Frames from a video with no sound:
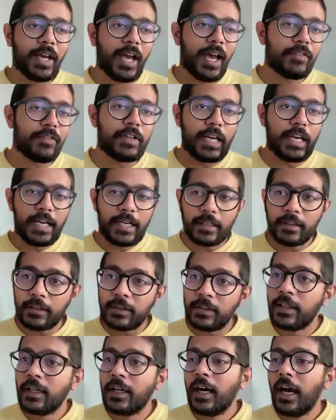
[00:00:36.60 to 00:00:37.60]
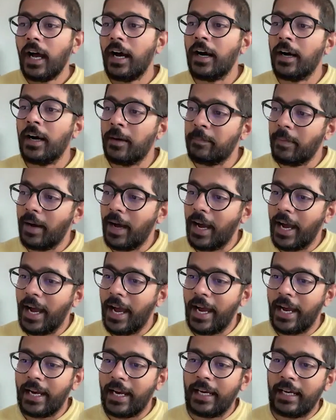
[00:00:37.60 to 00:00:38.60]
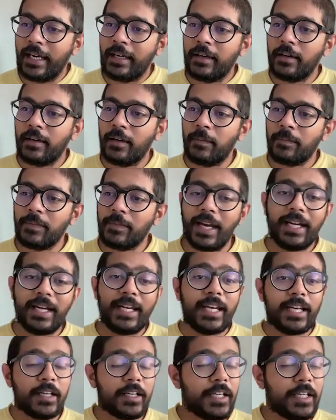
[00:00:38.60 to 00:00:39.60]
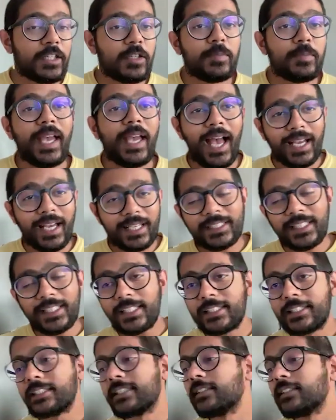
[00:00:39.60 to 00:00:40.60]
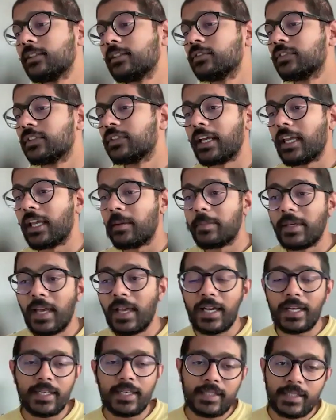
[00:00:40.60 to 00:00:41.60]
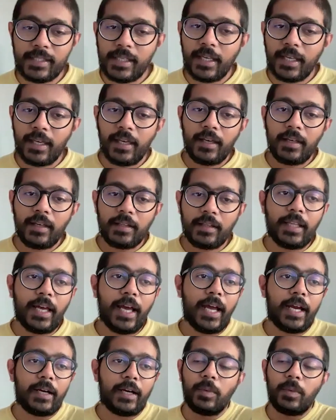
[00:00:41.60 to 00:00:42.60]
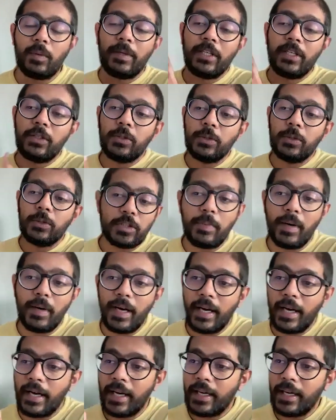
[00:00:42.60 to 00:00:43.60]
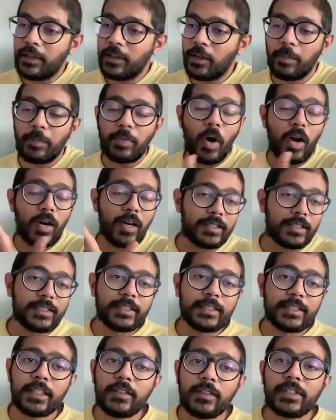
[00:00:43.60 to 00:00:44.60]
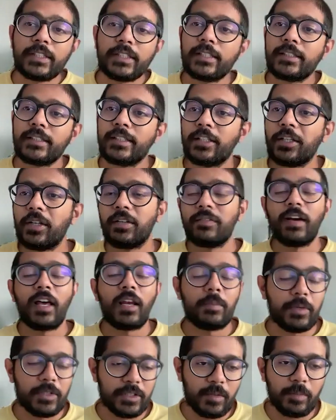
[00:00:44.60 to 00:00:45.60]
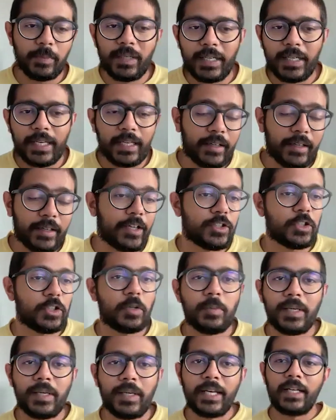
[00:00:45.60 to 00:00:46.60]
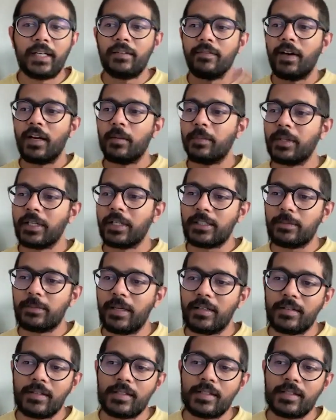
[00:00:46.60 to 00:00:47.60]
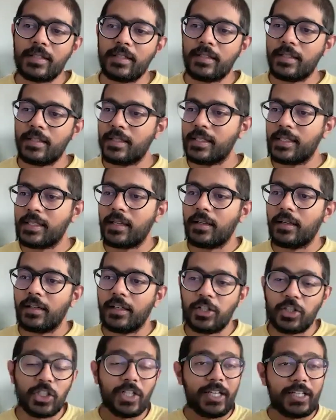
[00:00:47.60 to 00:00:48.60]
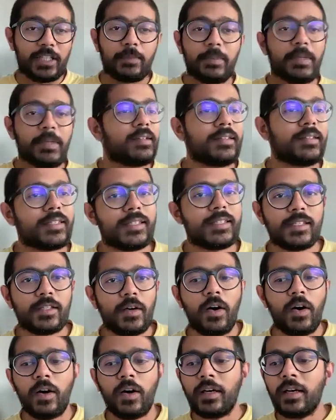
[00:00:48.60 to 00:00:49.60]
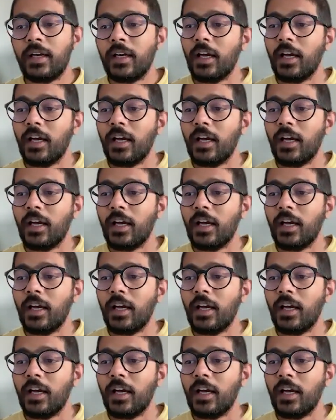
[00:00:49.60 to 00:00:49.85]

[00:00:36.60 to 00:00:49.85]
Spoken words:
to have data, that data needs to be accessed over APIs that will be used by products and services that your developers are building, right? So you're building developer experiences, digital experiences on